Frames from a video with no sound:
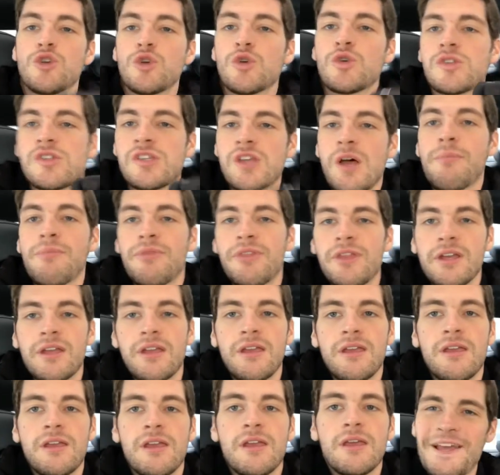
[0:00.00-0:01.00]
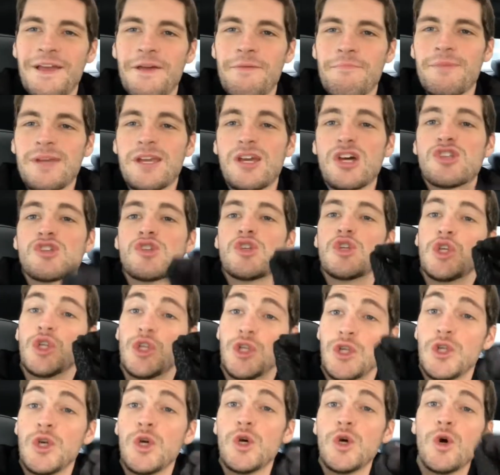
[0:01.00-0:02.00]
do something, because
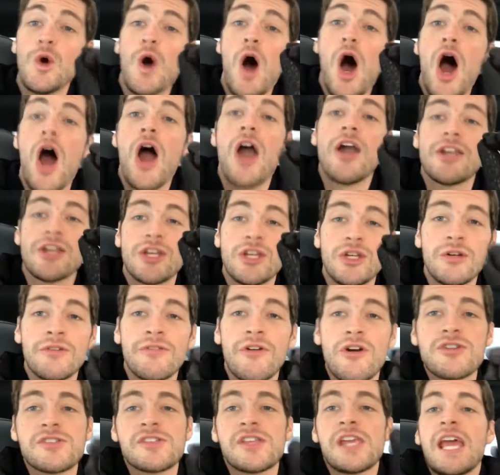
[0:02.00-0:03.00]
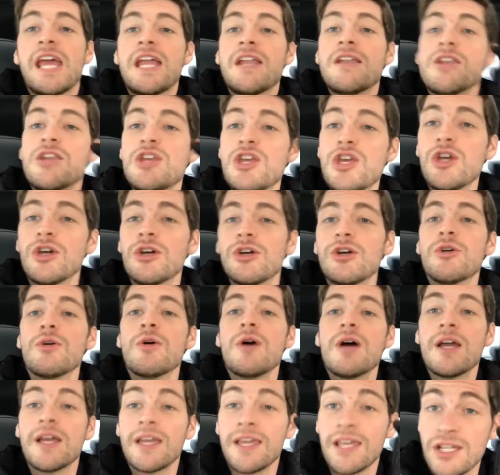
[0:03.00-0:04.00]
you are the universe and you
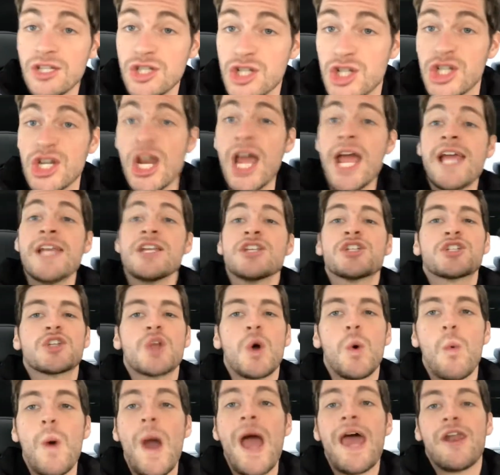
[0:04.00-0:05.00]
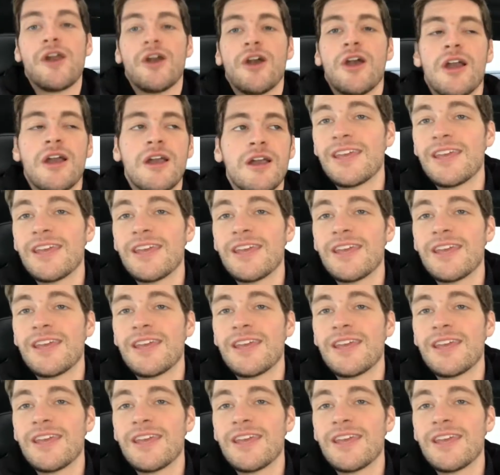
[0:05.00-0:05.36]
can change the weather.